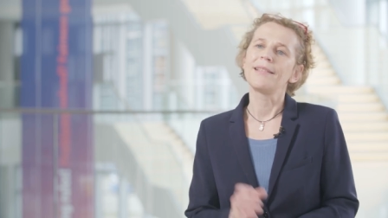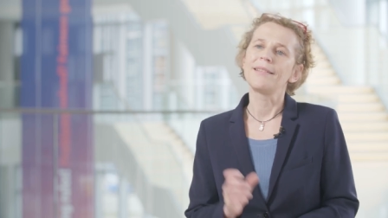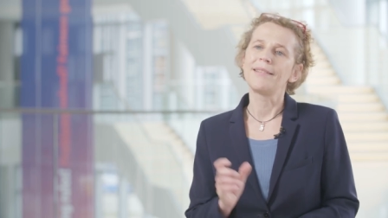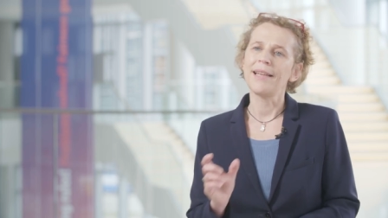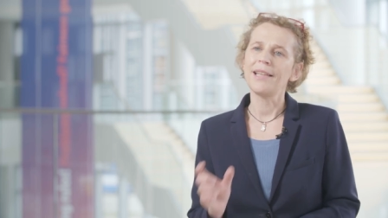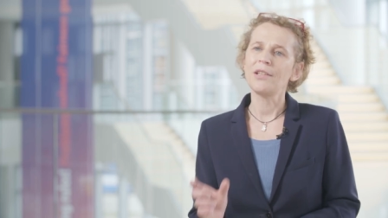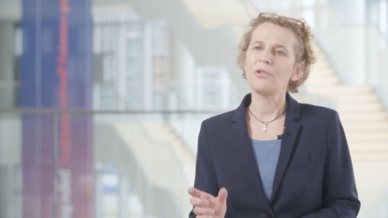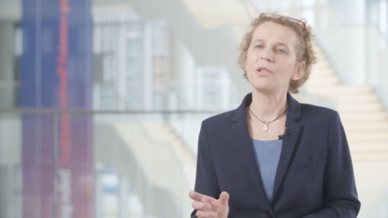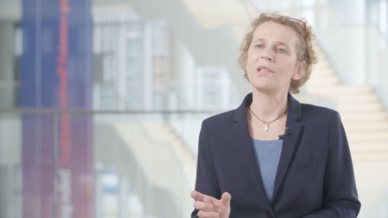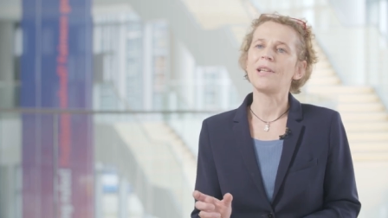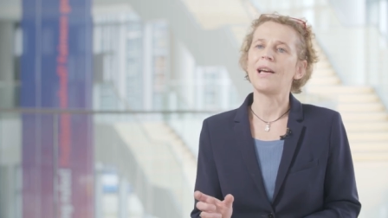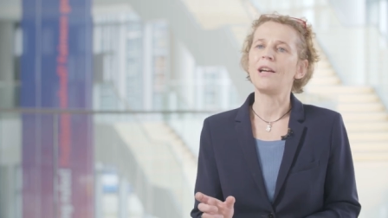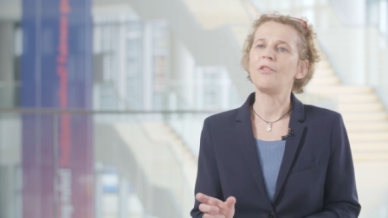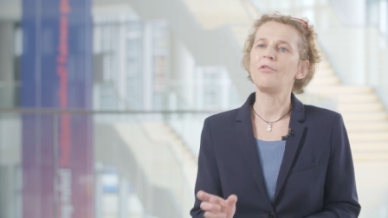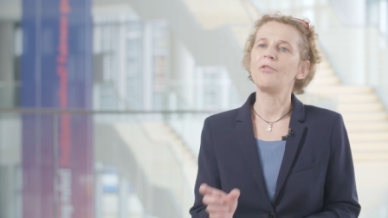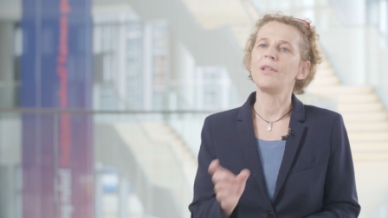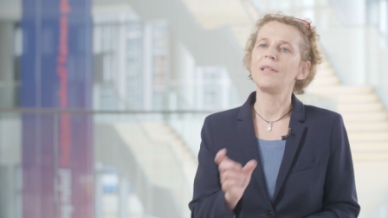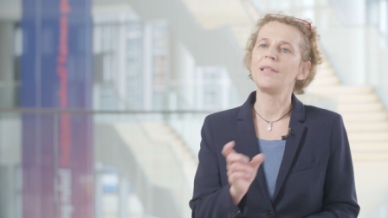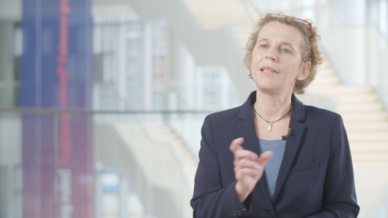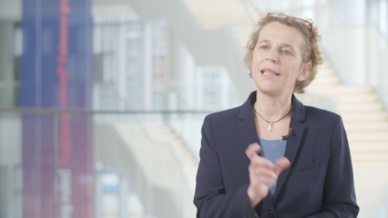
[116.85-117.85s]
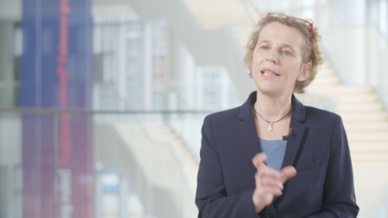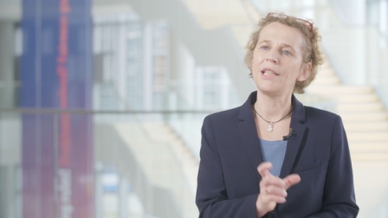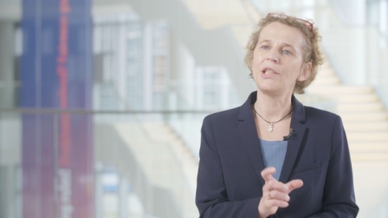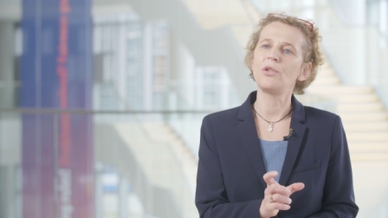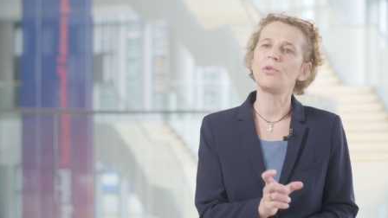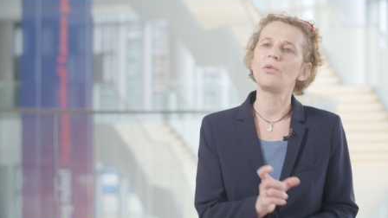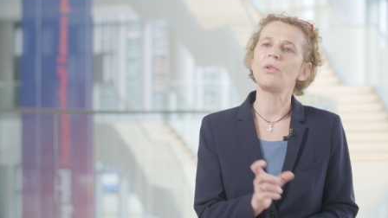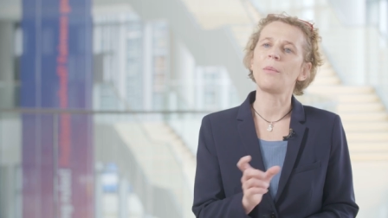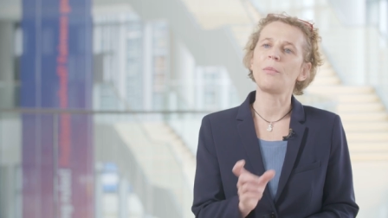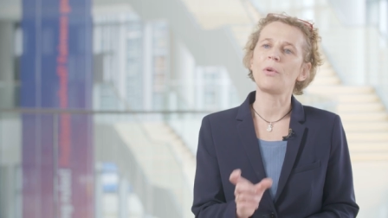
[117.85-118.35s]
they could have an
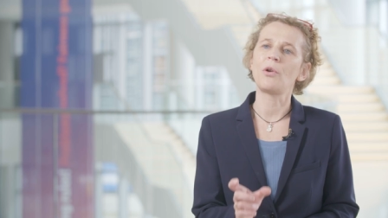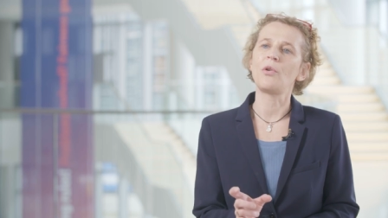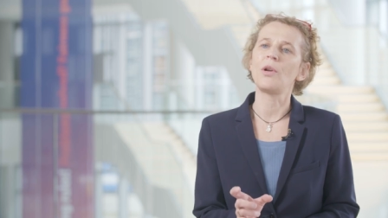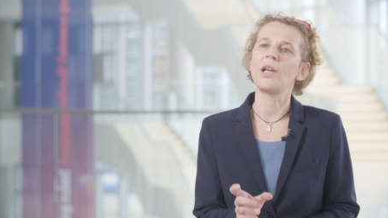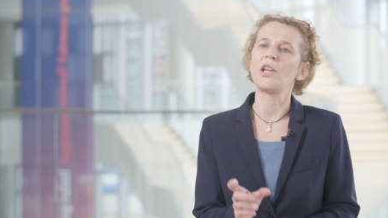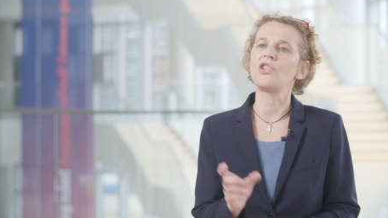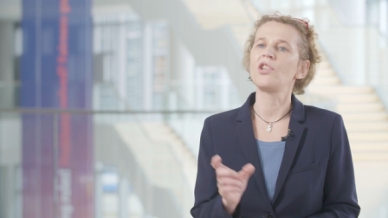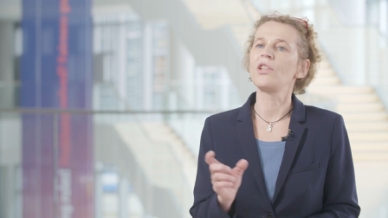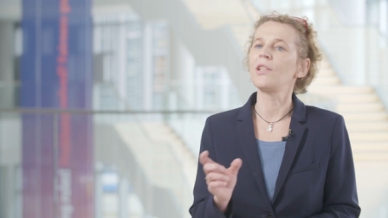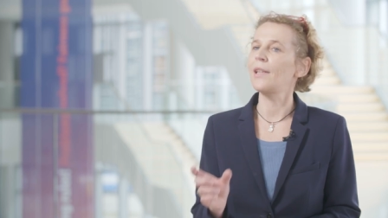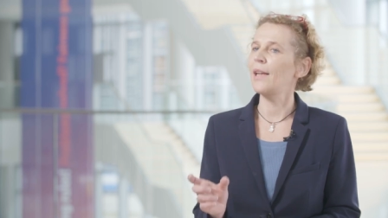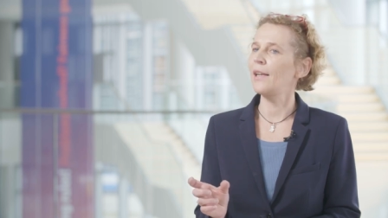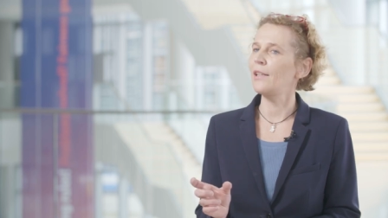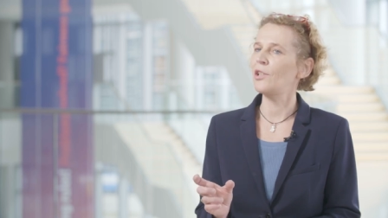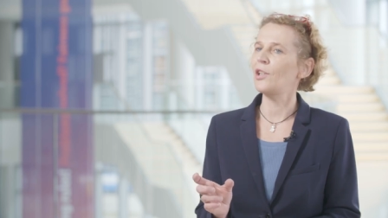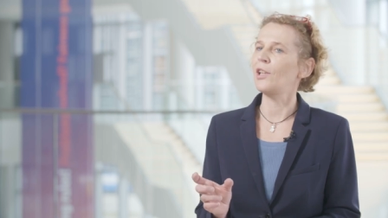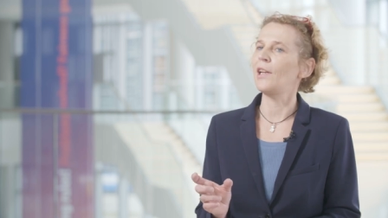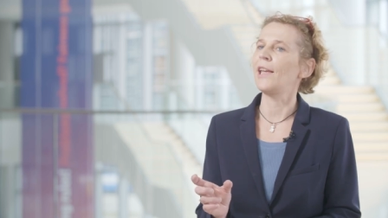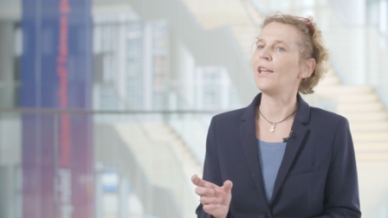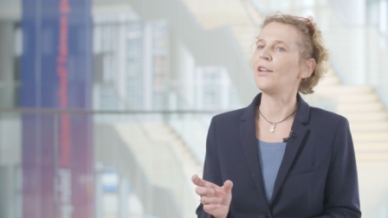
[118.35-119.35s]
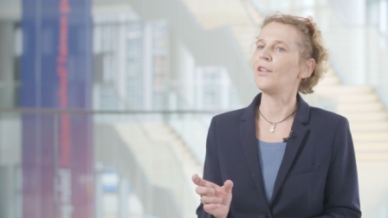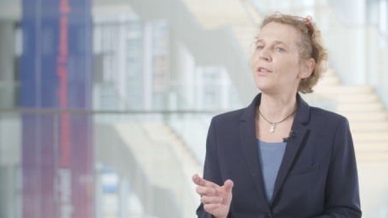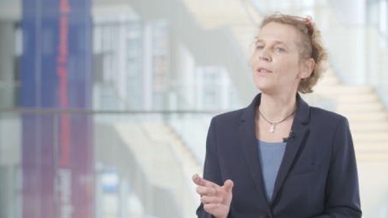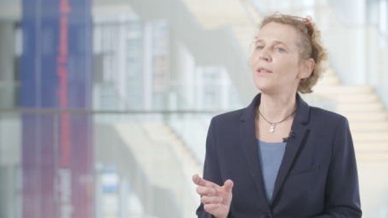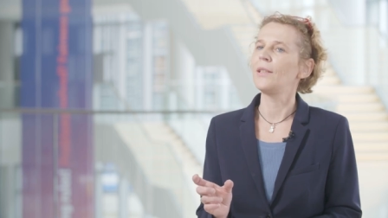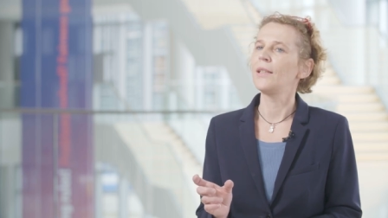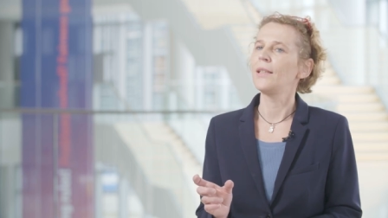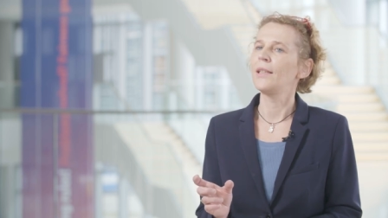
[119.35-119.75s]
EU remuneration calculator.